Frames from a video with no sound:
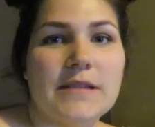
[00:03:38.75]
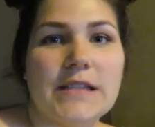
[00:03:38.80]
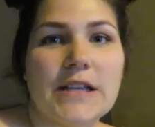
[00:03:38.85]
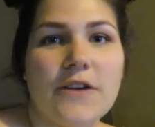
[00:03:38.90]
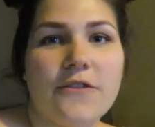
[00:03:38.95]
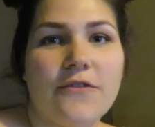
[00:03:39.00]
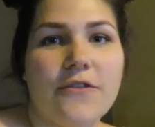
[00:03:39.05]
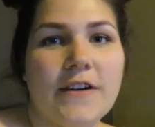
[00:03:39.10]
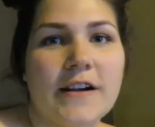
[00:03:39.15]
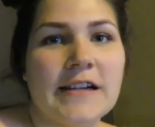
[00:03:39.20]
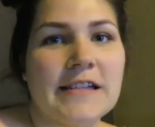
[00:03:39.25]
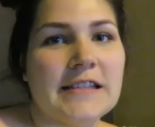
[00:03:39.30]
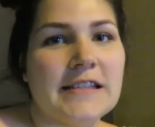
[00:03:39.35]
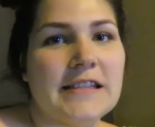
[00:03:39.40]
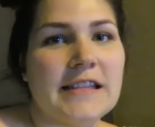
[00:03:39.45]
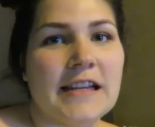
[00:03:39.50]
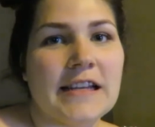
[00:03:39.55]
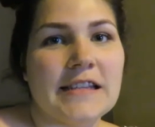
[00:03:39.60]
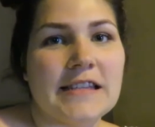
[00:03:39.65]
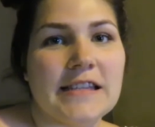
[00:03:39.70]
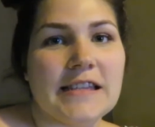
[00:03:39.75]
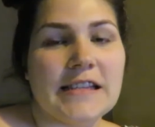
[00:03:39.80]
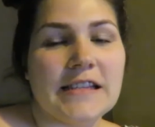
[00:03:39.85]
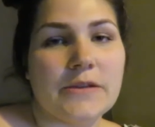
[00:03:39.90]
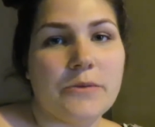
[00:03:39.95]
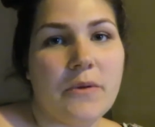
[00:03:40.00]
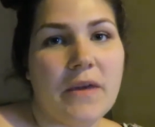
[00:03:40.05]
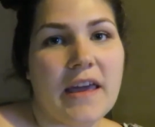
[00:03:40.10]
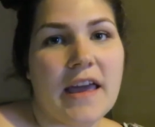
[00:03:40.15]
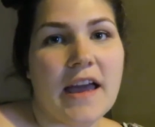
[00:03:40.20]
So for instance,
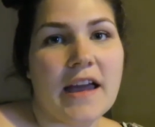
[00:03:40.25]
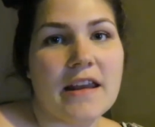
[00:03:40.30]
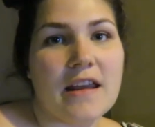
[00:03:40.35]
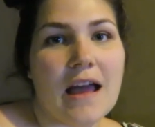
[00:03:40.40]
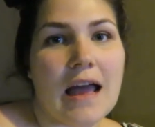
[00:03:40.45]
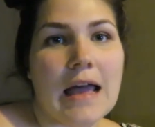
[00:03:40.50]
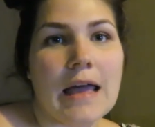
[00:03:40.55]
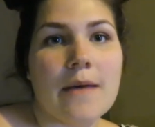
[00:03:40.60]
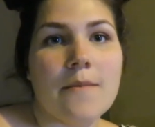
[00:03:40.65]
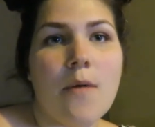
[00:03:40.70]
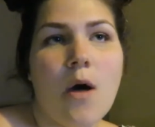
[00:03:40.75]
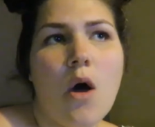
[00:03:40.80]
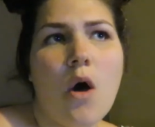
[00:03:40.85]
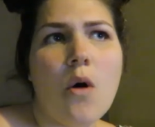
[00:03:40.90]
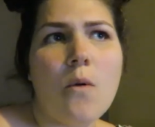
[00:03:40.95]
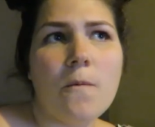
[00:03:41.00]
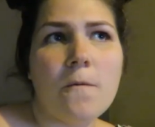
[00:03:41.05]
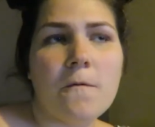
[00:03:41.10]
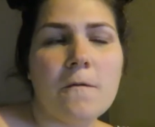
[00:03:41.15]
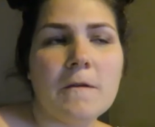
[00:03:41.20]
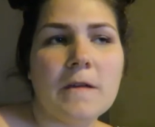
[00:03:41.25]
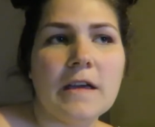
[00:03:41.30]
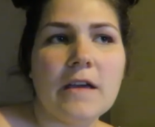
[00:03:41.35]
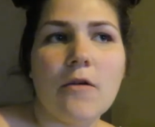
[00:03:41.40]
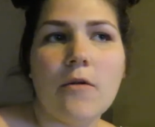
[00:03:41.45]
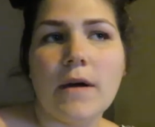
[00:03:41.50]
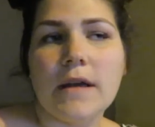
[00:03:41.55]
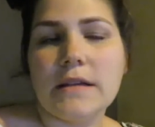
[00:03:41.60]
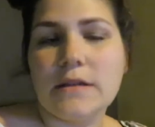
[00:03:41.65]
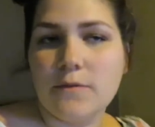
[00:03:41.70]
this weekend I am hopefully
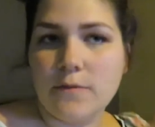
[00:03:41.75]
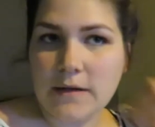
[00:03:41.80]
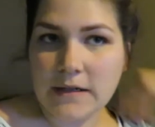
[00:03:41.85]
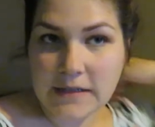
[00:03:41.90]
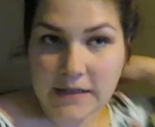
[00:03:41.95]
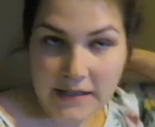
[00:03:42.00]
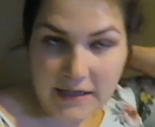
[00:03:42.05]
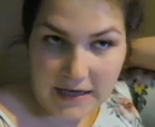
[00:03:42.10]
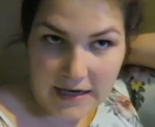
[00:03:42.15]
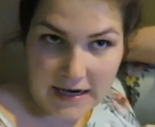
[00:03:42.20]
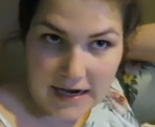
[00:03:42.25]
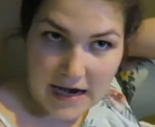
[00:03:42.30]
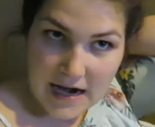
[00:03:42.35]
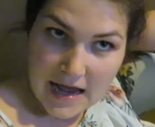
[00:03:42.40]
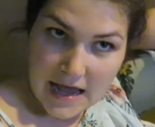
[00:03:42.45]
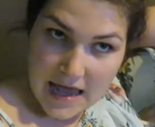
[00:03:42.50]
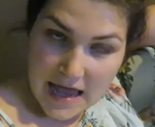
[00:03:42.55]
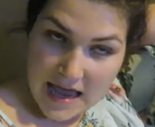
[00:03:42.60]
going to Windsor